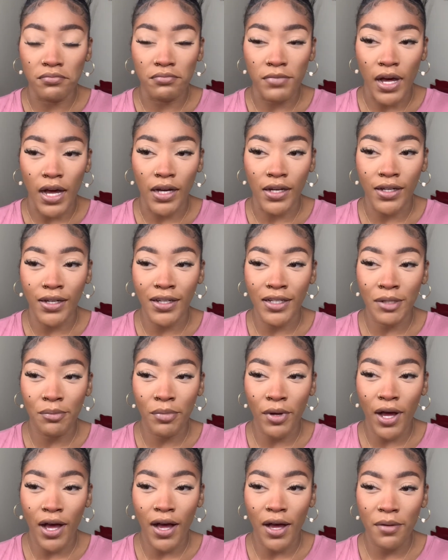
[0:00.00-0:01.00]
my
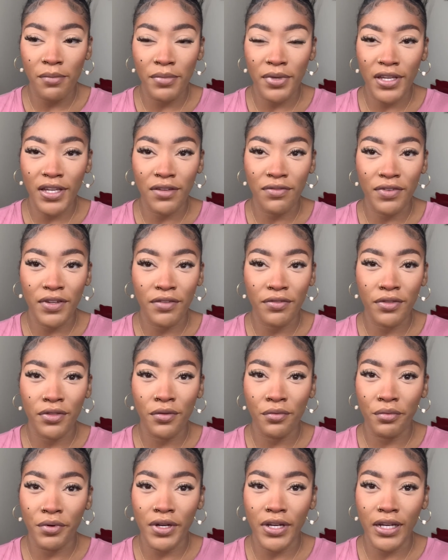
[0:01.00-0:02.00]
ColourPop
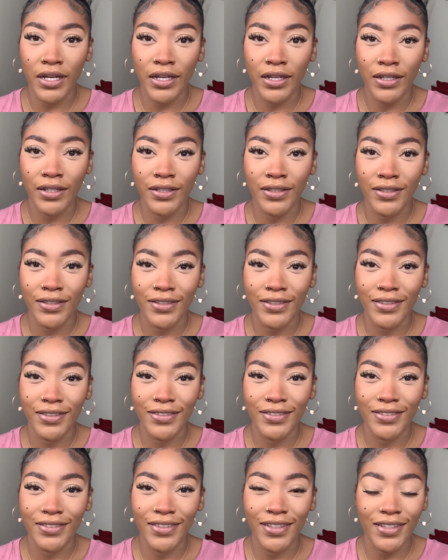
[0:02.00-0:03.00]
BFF3
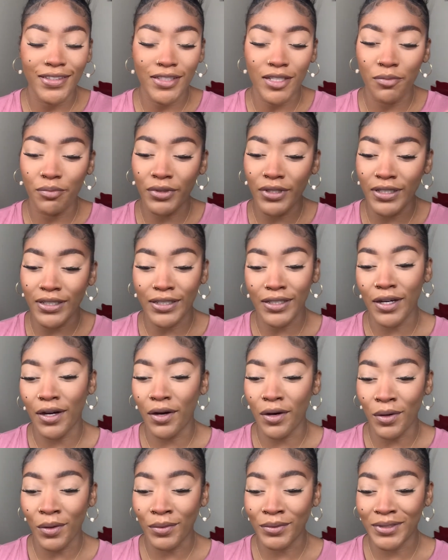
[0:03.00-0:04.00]
is completely
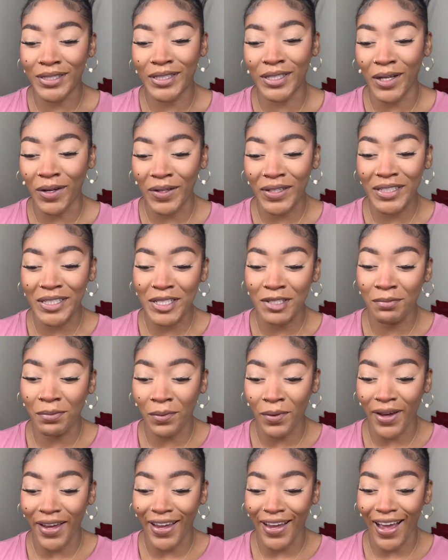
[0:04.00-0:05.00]
gone. So at this
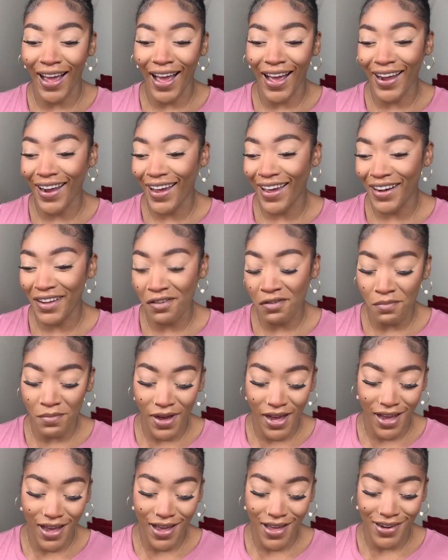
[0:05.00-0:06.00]
point, I gotta go
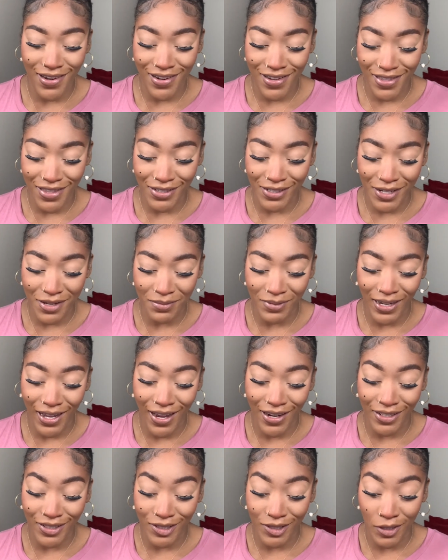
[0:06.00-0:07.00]
buy another lip
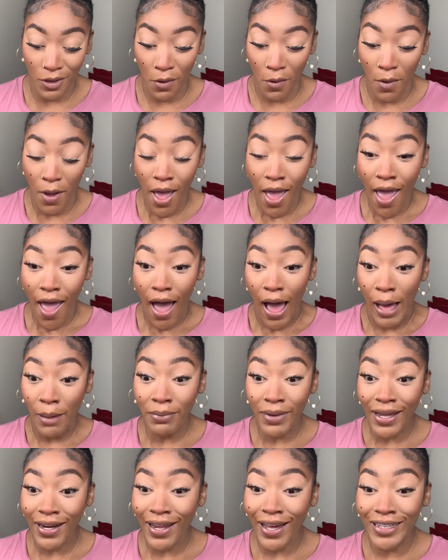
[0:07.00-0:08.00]
liner. So I'm
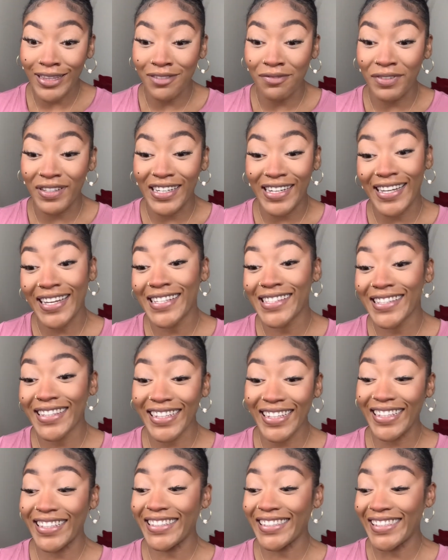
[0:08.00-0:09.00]
about to have to finesse
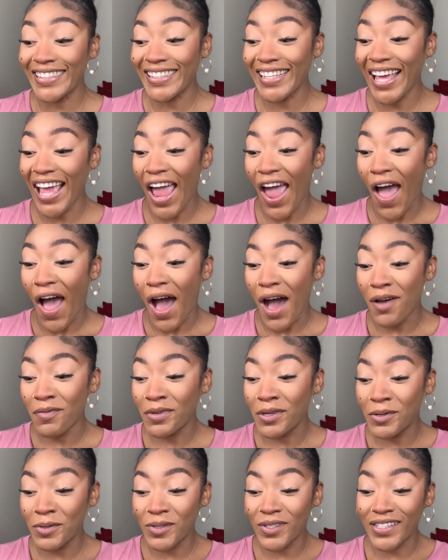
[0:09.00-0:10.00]
this I'm
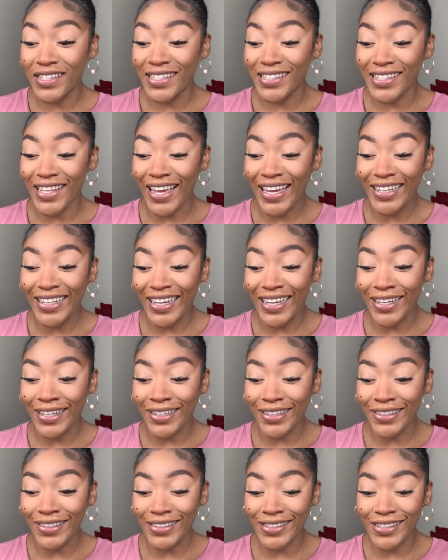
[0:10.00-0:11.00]
using this LA
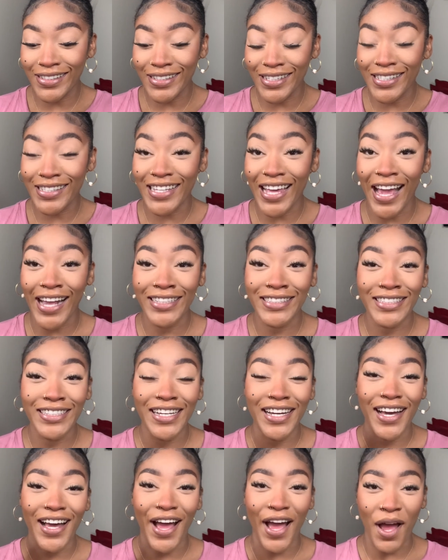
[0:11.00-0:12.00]
Colors. It's actually
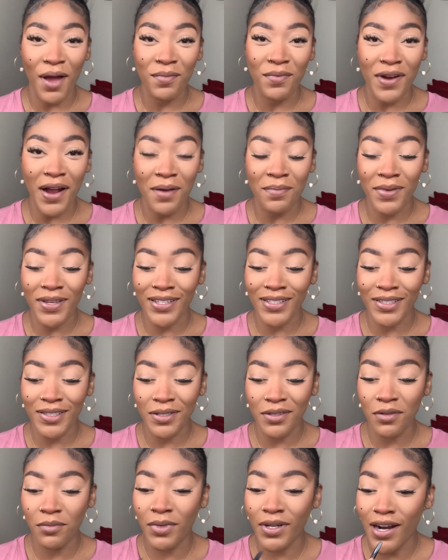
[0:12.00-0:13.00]
an eyebrow
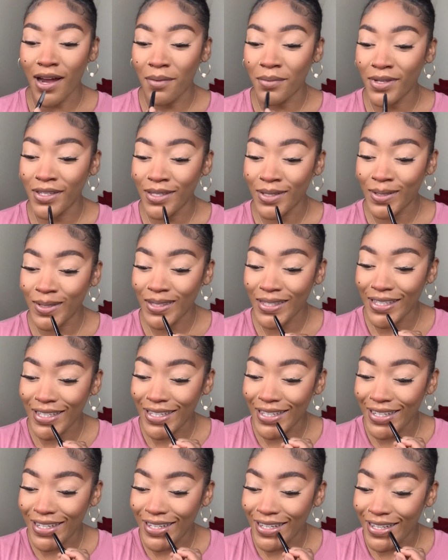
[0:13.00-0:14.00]
pencil, but I'm going to use it